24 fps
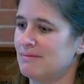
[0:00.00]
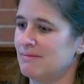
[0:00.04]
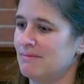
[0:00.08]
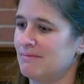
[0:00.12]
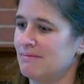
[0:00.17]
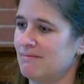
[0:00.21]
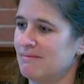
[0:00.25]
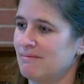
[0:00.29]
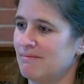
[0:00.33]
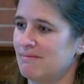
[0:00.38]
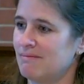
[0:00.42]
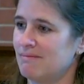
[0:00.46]

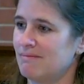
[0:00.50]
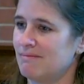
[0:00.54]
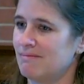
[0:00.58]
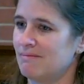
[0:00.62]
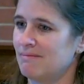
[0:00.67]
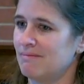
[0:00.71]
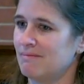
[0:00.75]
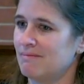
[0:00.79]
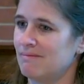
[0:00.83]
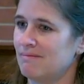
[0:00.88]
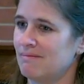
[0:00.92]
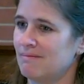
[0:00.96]

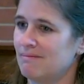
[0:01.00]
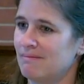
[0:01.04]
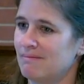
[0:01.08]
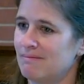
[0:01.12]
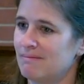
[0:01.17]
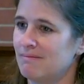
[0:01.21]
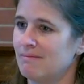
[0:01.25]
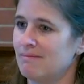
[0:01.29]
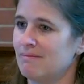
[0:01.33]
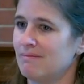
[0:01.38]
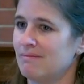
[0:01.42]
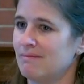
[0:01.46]

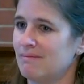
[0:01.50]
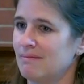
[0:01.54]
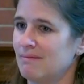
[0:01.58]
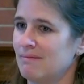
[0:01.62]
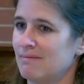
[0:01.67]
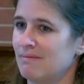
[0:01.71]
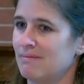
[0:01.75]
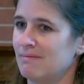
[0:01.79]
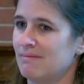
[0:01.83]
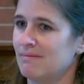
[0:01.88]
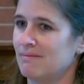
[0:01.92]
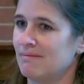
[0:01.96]

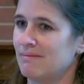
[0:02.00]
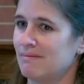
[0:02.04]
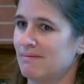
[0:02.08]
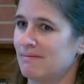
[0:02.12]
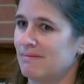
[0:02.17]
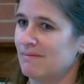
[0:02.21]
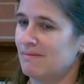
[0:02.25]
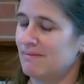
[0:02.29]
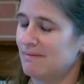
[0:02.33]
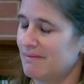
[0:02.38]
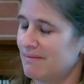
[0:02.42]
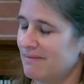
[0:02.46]

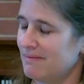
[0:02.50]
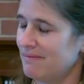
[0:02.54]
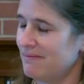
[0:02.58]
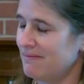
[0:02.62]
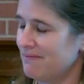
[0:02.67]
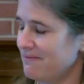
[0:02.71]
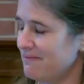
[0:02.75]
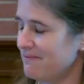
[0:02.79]
No one is speaking in this clip.